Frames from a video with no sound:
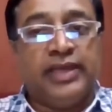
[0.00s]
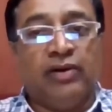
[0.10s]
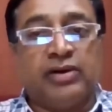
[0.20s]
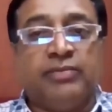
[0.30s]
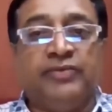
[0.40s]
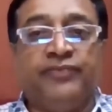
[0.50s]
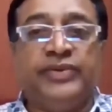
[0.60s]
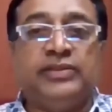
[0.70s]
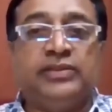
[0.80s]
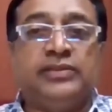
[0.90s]
They have come up
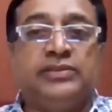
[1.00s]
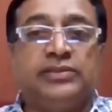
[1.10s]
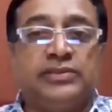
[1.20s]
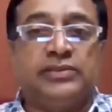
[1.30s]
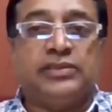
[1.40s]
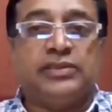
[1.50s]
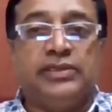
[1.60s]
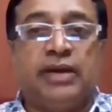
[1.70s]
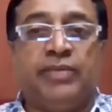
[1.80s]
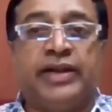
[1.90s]
with
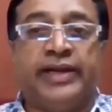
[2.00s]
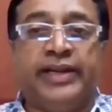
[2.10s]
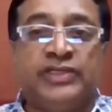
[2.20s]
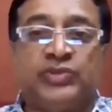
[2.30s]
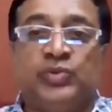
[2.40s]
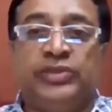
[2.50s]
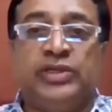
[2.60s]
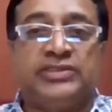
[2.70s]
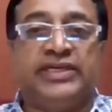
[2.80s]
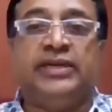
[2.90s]
Yama Training School.
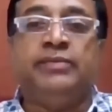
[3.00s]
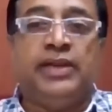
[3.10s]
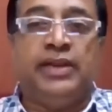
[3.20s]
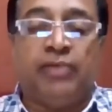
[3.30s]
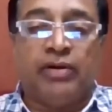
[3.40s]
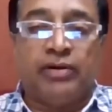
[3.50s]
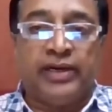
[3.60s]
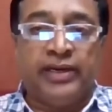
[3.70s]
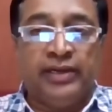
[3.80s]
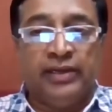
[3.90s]
They have set up a
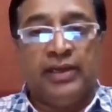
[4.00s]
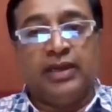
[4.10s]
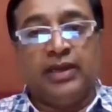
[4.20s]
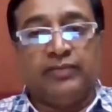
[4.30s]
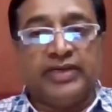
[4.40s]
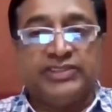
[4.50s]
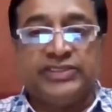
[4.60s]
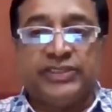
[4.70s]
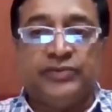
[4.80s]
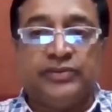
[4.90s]
laboratory. Our
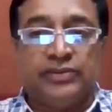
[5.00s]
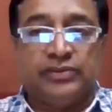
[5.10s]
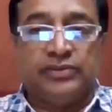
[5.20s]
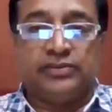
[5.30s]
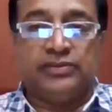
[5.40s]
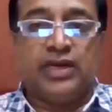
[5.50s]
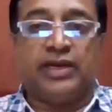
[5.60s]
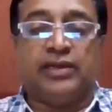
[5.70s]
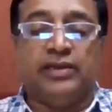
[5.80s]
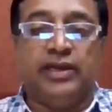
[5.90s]
institute
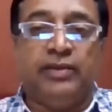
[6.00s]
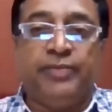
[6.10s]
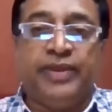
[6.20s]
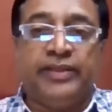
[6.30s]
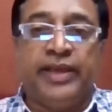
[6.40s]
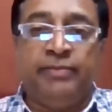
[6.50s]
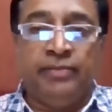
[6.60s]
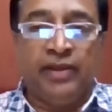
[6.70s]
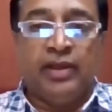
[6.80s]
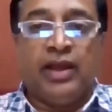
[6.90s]
are helping
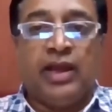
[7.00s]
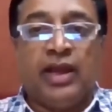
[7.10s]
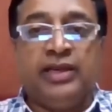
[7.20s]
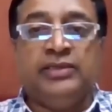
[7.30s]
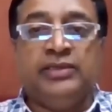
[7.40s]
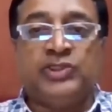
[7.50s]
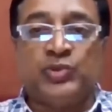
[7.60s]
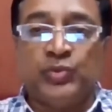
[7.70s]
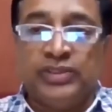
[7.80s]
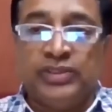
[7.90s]
them. And the
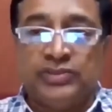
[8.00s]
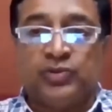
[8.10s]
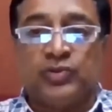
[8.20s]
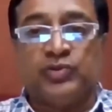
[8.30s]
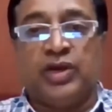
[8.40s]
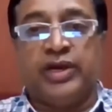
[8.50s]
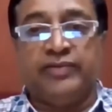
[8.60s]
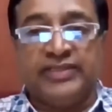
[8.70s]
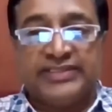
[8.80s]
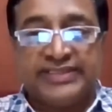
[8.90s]
students, those who are
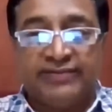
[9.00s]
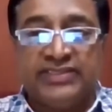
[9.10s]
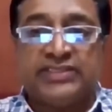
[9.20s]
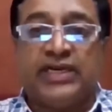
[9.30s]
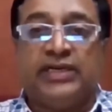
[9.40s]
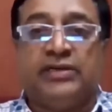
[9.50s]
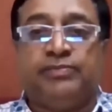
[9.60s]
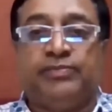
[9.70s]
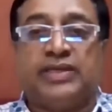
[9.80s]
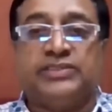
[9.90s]
even 7th
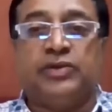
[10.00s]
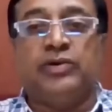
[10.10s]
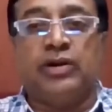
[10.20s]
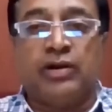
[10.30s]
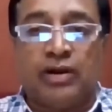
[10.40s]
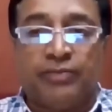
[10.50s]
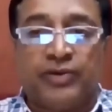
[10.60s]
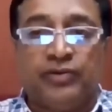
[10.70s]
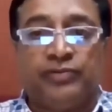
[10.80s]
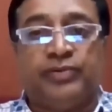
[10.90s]
standard passed out or
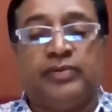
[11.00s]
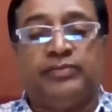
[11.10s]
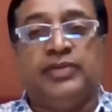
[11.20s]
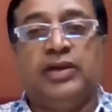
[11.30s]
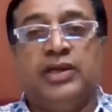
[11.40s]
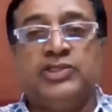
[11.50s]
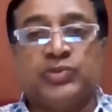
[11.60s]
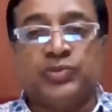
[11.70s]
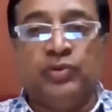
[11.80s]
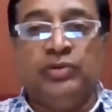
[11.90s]
dropped out from
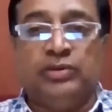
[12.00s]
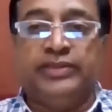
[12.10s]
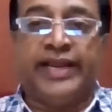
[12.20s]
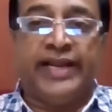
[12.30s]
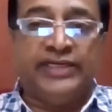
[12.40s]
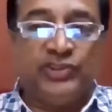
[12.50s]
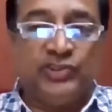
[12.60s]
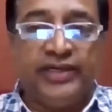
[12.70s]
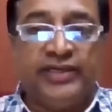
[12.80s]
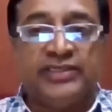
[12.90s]
school, they can
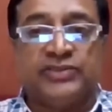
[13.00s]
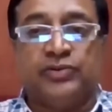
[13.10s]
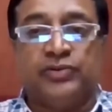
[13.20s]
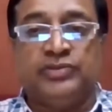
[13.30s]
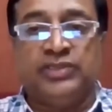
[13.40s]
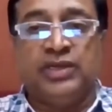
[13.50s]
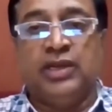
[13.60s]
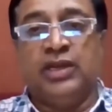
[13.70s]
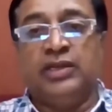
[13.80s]
join this course.